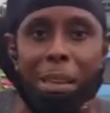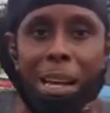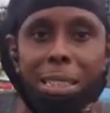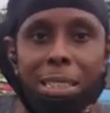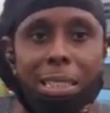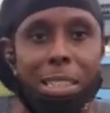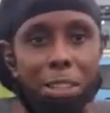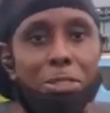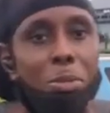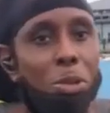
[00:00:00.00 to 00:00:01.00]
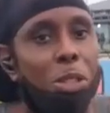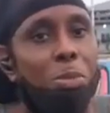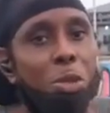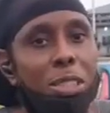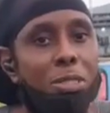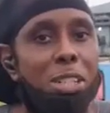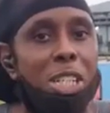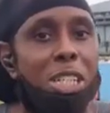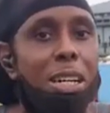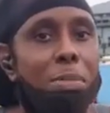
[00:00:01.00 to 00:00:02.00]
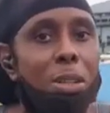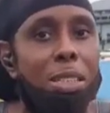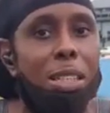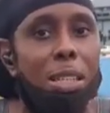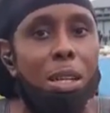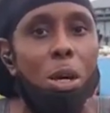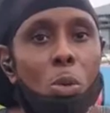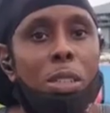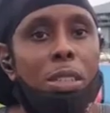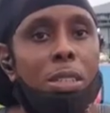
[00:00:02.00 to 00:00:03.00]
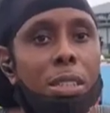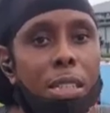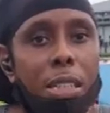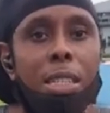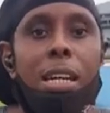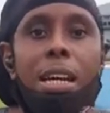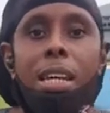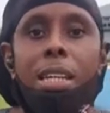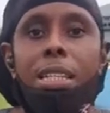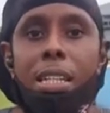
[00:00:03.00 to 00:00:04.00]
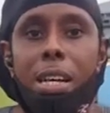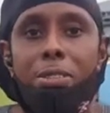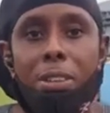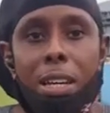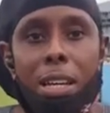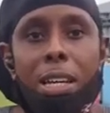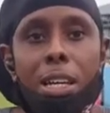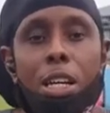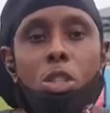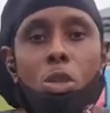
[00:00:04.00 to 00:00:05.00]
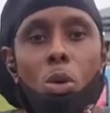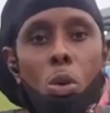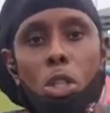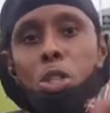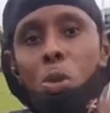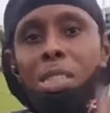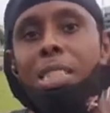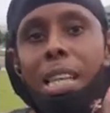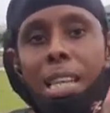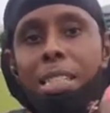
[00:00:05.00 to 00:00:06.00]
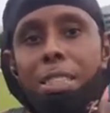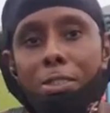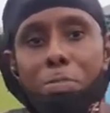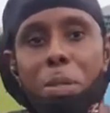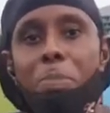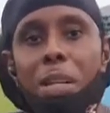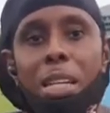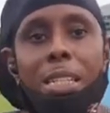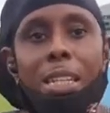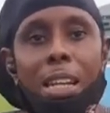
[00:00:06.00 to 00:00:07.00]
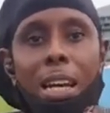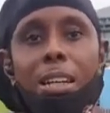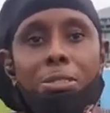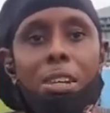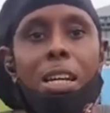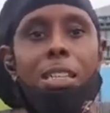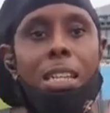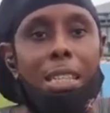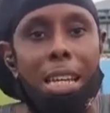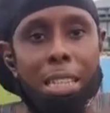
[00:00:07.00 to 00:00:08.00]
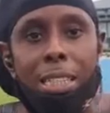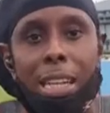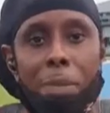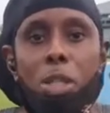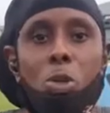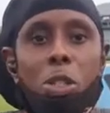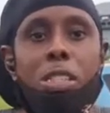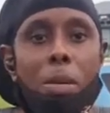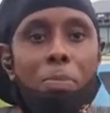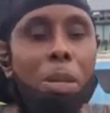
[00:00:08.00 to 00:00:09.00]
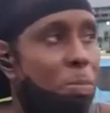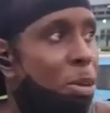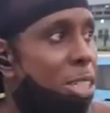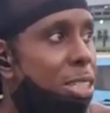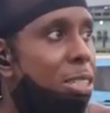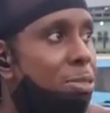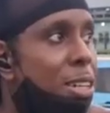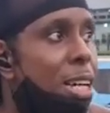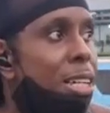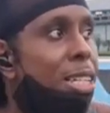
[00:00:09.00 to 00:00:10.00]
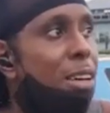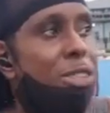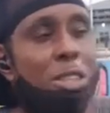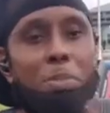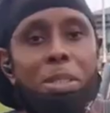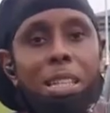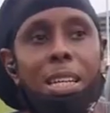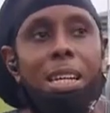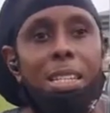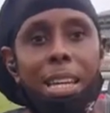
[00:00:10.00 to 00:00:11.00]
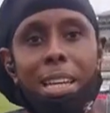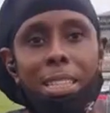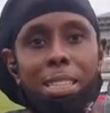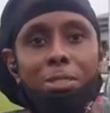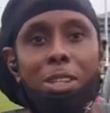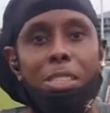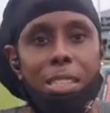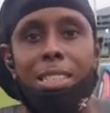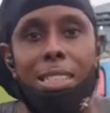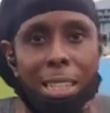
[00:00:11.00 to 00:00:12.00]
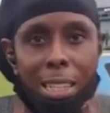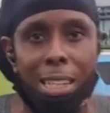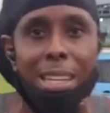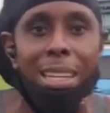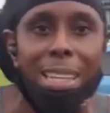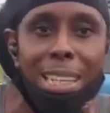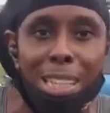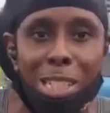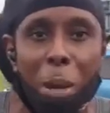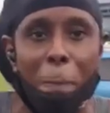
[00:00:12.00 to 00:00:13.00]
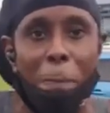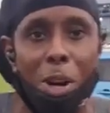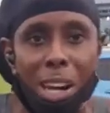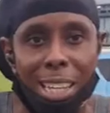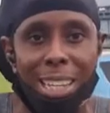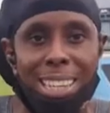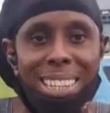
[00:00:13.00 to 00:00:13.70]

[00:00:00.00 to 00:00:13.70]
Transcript: And today for Motivational Monday, we turn in a deaf ear to all those negative people in your life that anytime you're doing something positive, they have something negative to say. It's your boy.